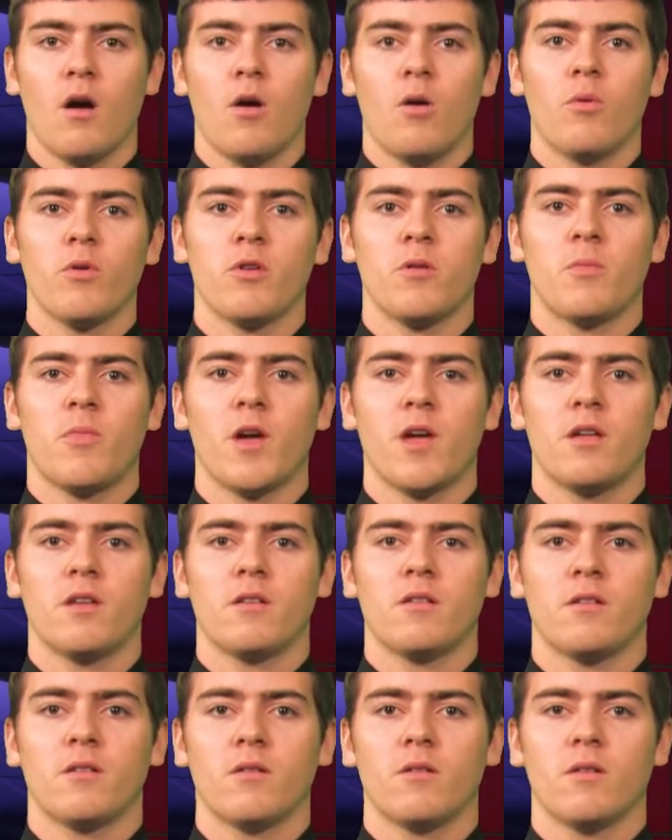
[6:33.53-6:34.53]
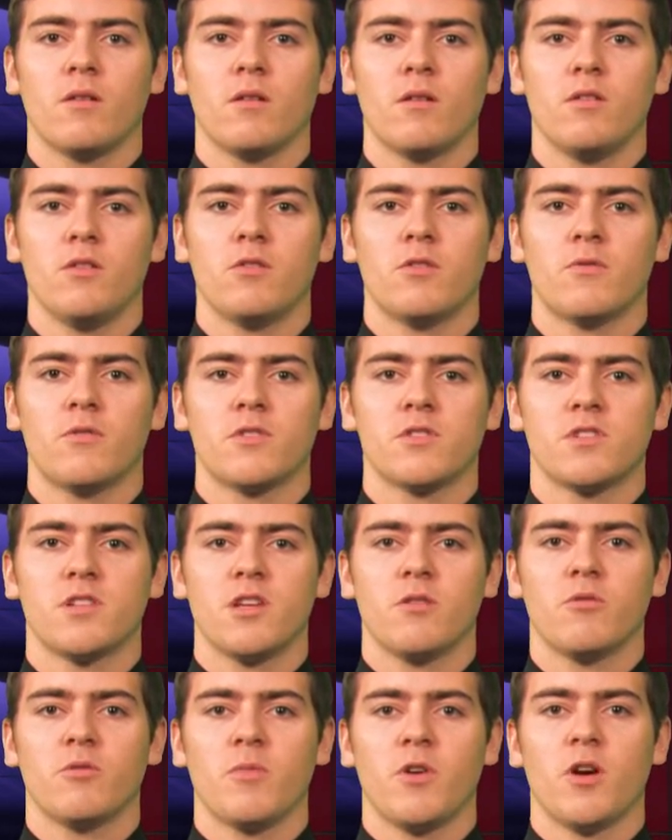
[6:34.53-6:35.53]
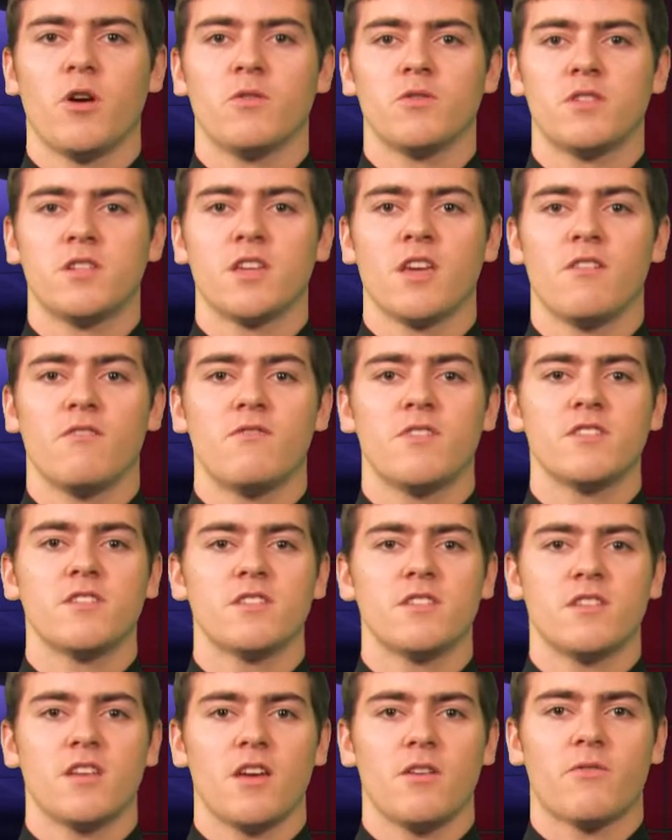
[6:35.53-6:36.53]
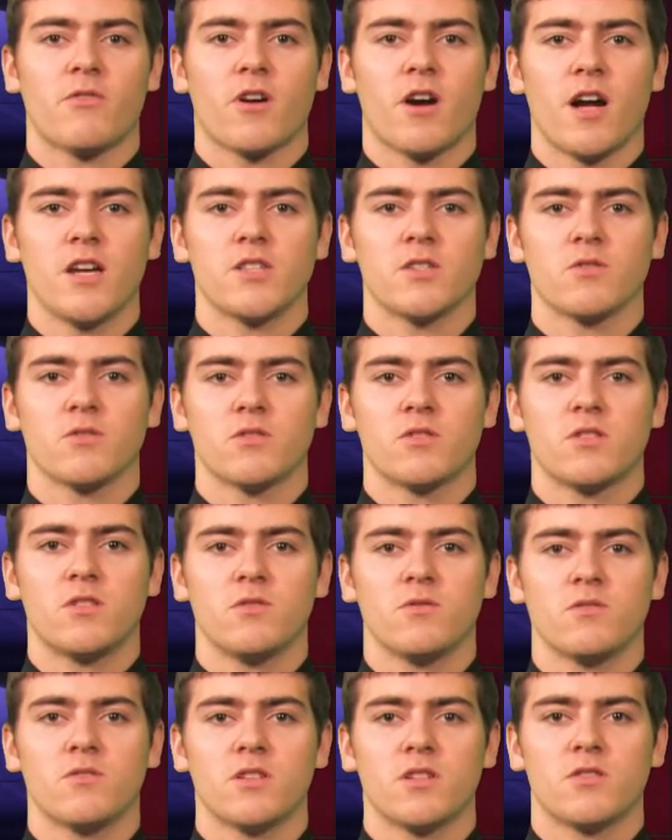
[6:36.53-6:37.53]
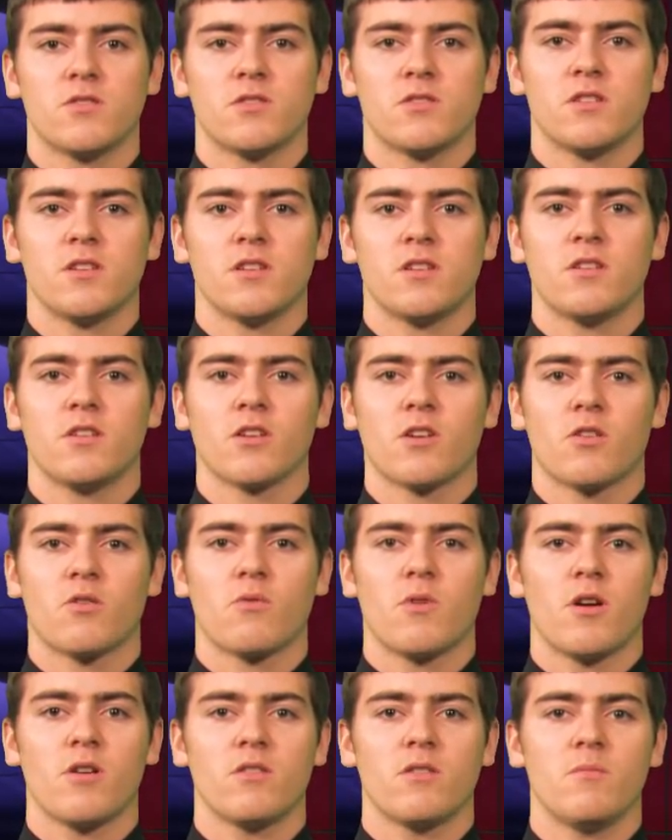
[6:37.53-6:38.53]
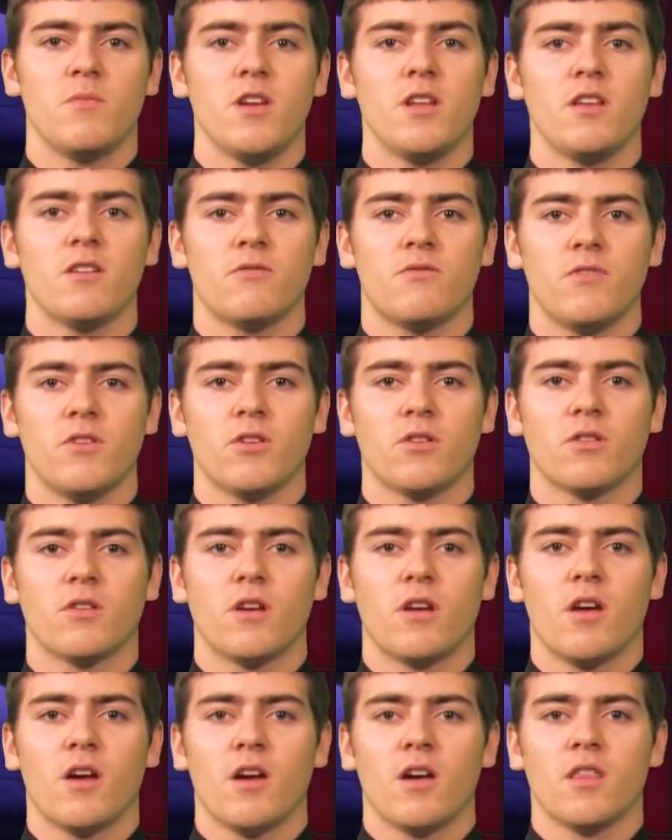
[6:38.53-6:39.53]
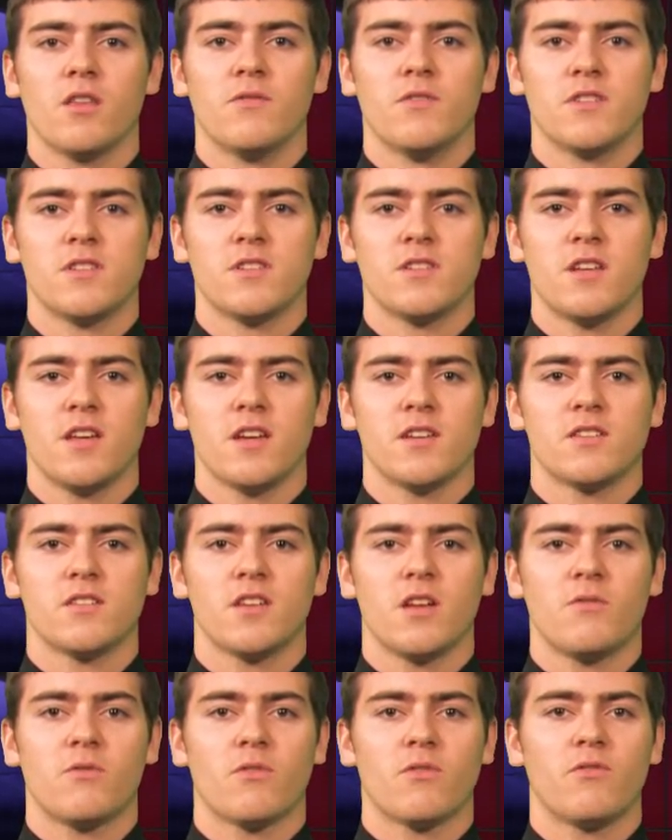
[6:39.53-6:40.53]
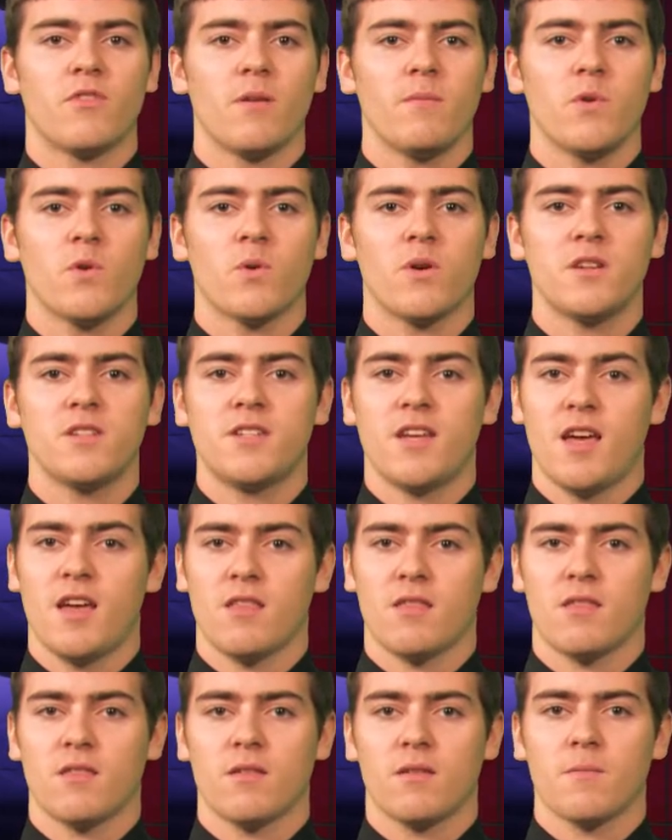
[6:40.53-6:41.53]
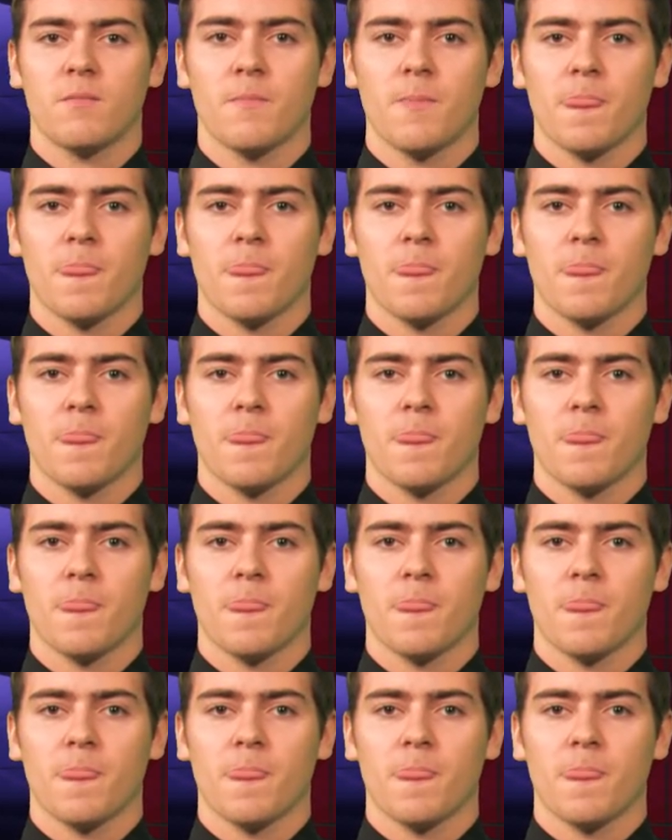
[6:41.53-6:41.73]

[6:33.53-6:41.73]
William Penn University will be hosting a visit day for high school students interested in a career in the media field. The visit day is set for February 10th.